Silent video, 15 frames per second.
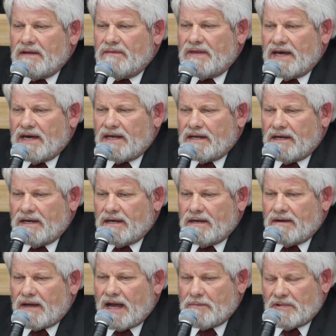that
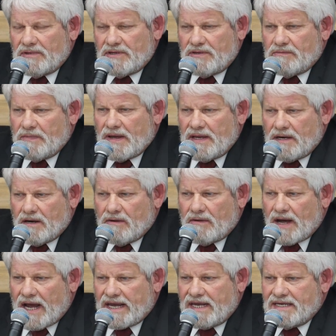I'm a
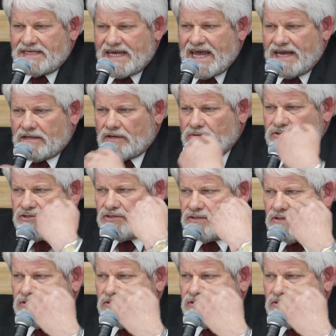little, I can take those